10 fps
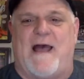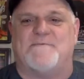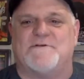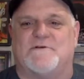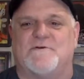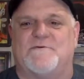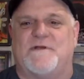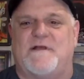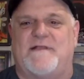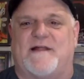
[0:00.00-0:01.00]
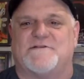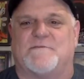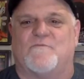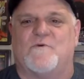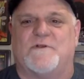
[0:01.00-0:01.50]
Absolutely. That's
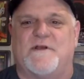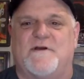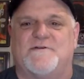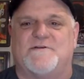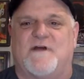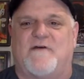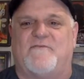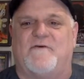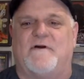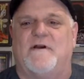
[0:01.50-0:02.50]
some really good stuff.